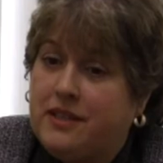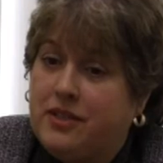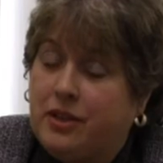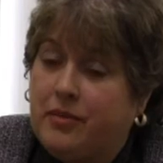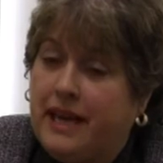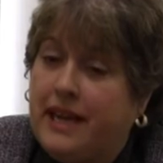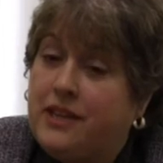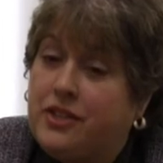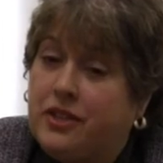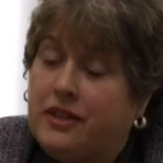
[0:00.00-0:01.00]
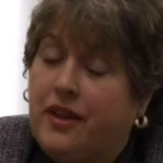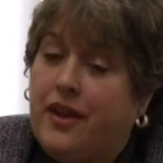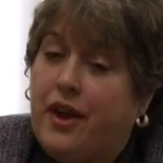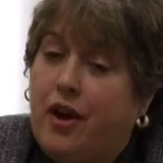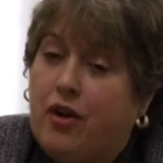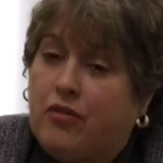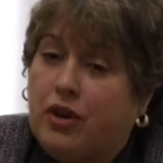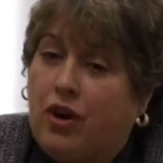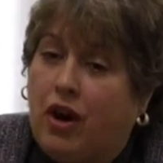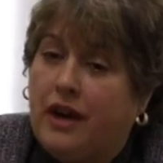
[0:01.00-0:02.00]
determination
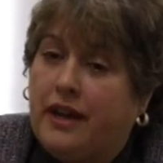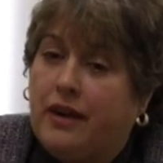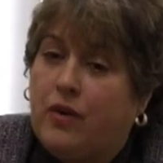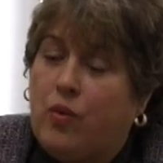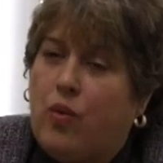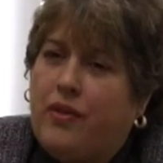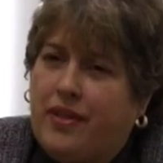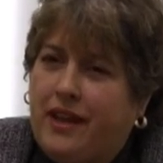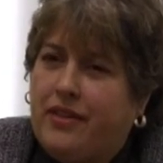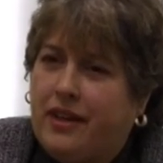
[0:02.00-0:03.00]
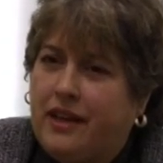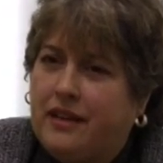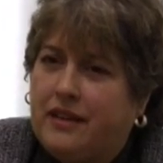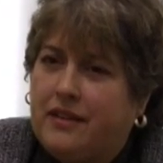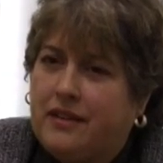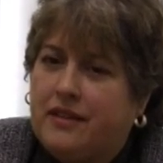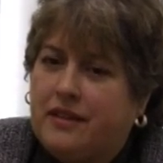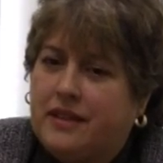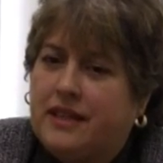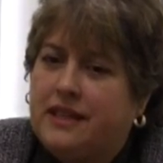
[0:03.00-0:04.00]
regarding what they think
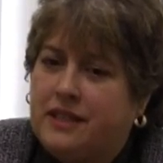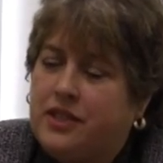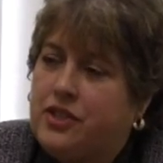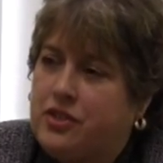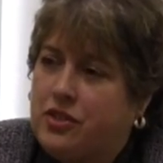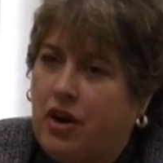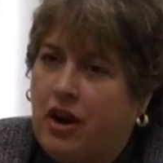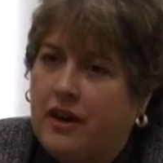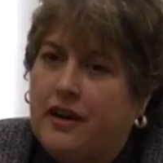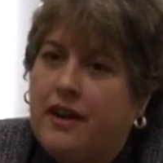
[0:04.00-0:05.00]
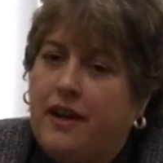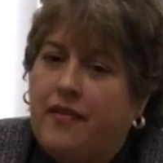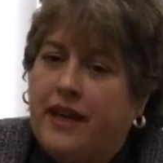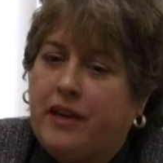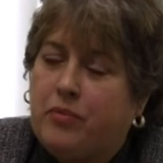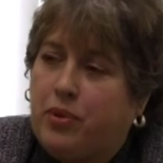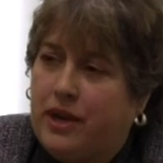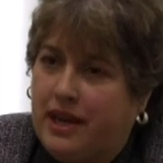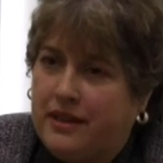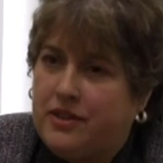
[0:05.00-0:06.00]
the conditions are they can
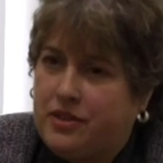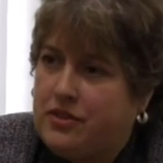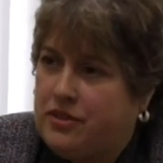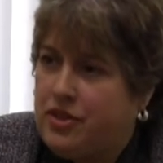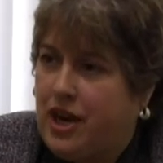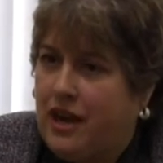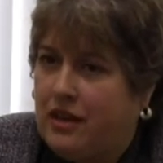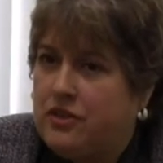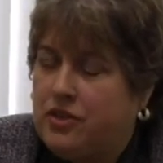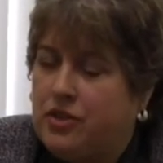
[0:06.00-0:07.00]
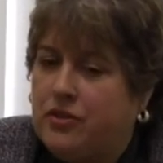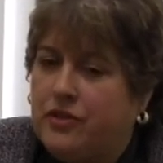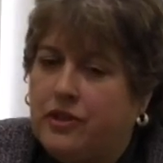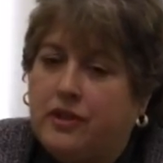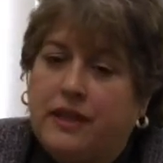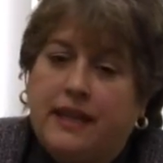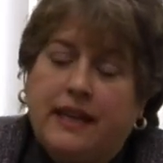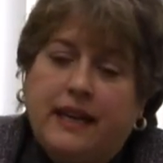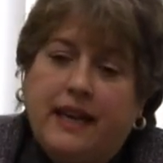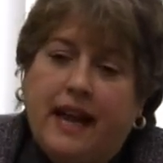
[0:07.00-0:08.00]
put on this child or juvenile,
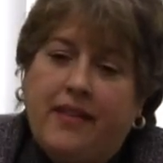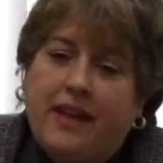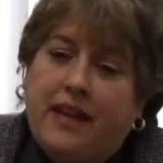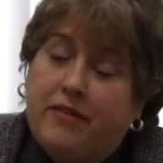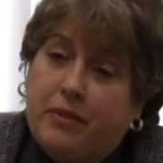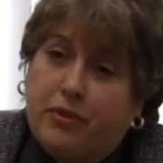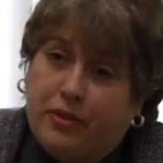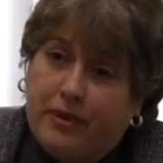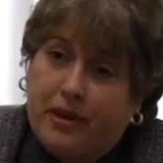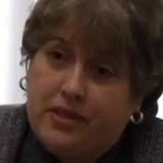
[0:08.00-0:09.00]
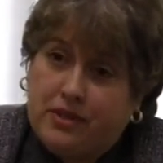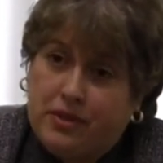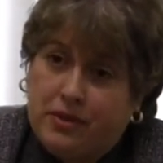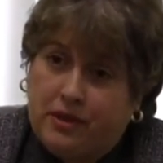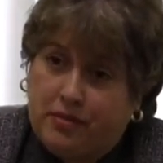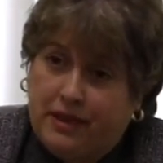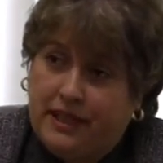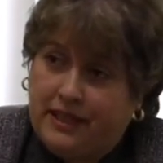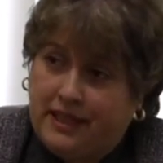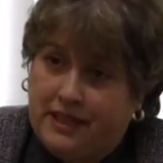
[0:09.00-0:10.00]
and they give them 3 months to
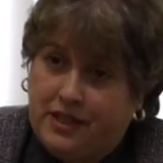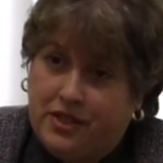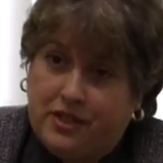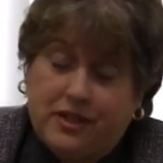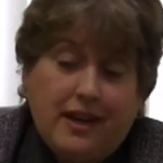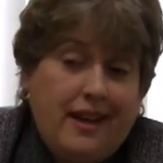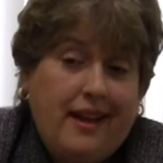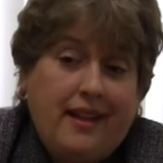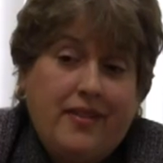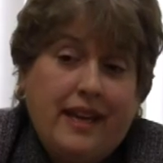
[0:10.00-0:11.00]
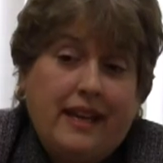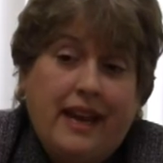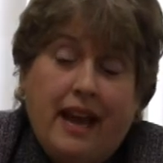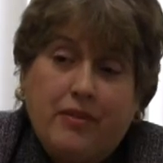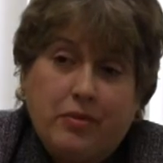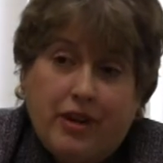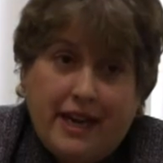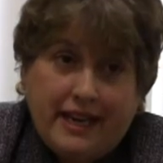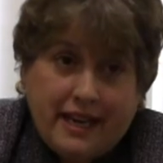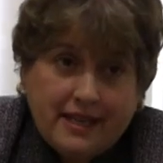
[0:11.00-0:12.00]
complete the conditions. They can have them
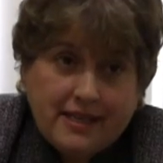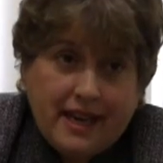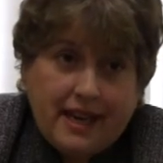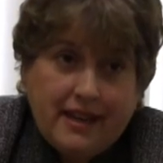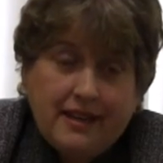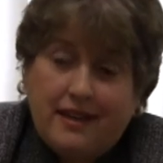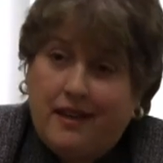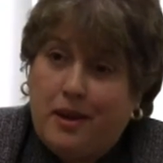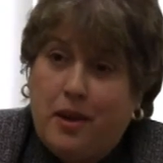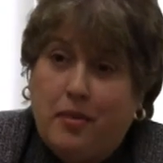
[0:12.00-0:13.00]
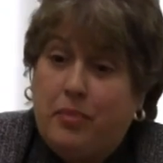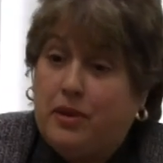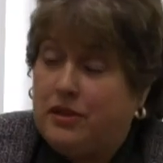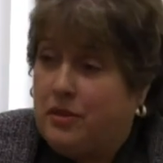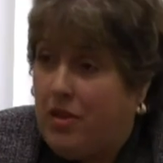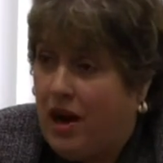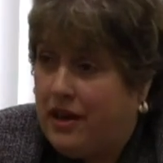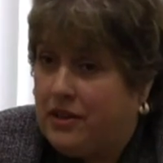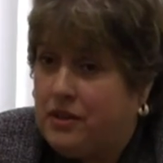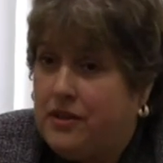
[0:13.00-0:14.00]
write an essay, build a
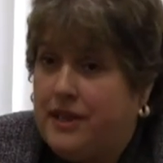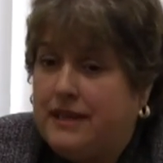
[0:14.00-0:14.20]
model,